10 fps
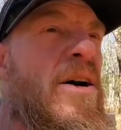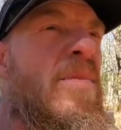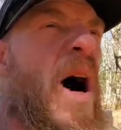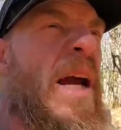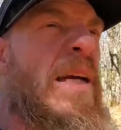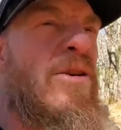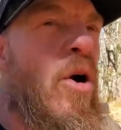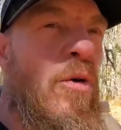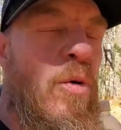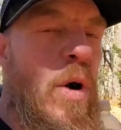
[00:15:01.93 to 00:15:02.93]
up hiking
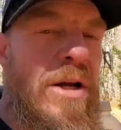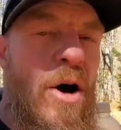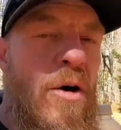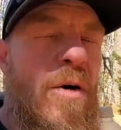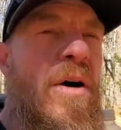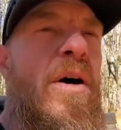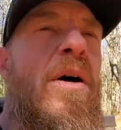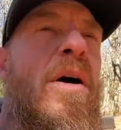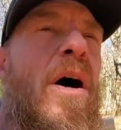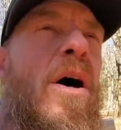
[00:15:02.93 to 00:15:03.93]
all the way to
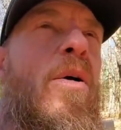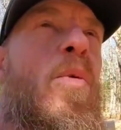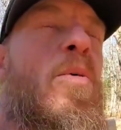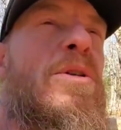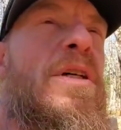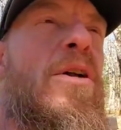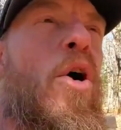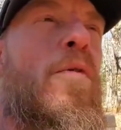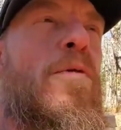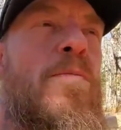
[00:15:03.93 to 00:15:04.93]
what was it,
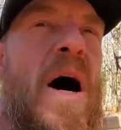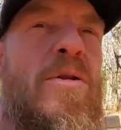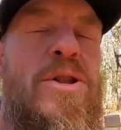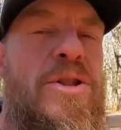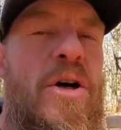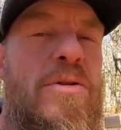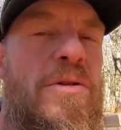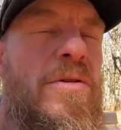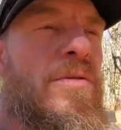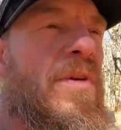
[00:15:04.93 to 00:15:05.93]
Over Mountain
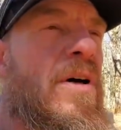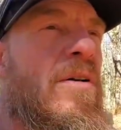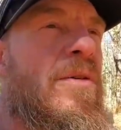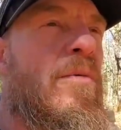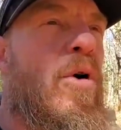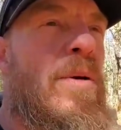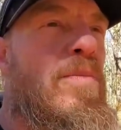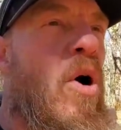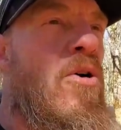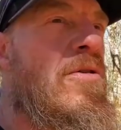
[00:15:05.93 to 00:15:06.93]
Shelter, the Red
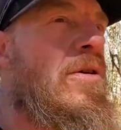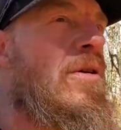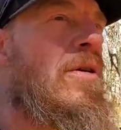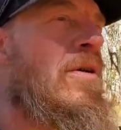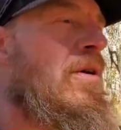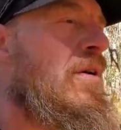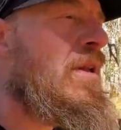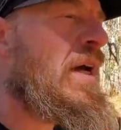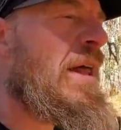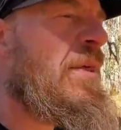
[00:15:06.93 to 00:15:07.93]
Barn.
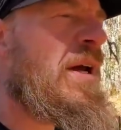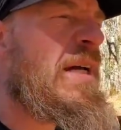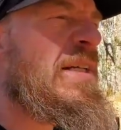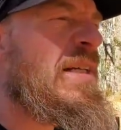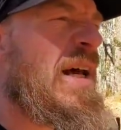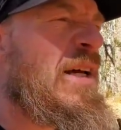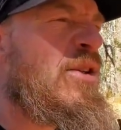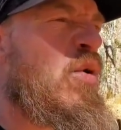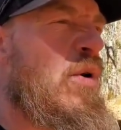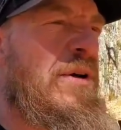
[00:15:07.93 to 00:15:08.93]
Like, I think I did like a
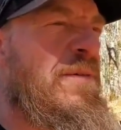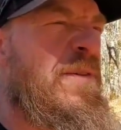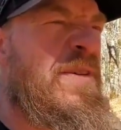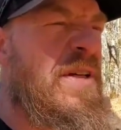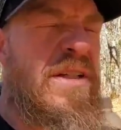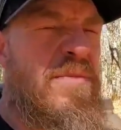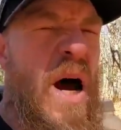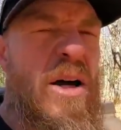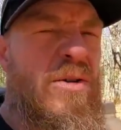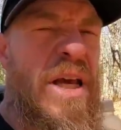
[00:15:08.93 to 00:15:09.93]

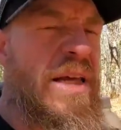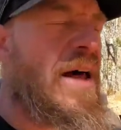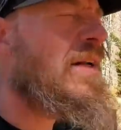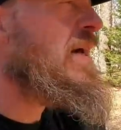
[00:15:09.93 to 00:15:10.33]
26-mile day that